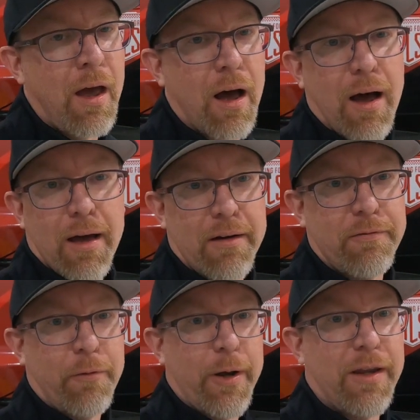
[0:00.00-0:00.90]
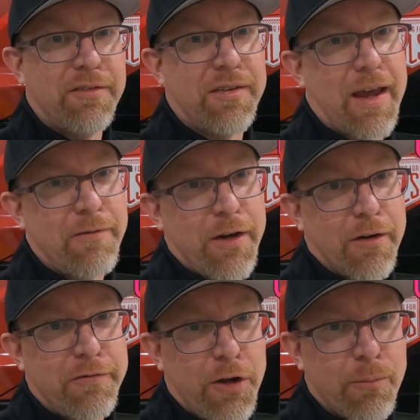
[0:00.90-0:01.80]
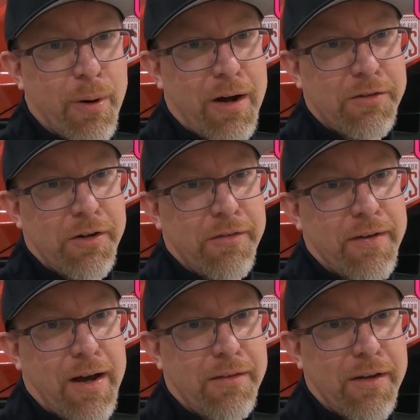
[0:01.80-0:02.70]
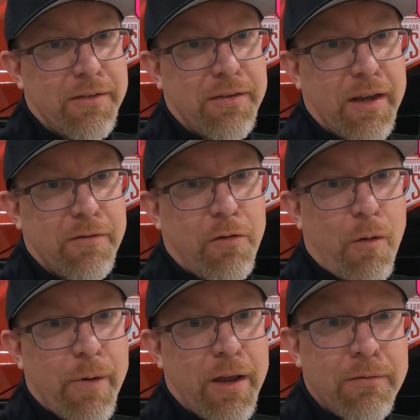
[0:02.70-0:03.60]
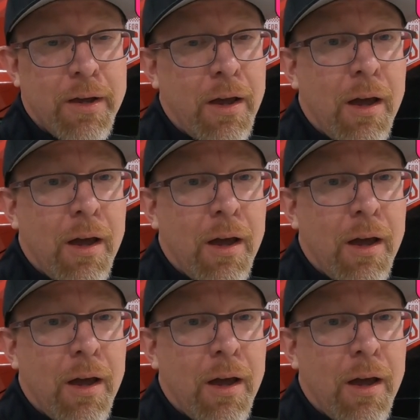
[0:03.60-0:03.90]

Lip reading: If we saved you a few bucks, or you found this informative,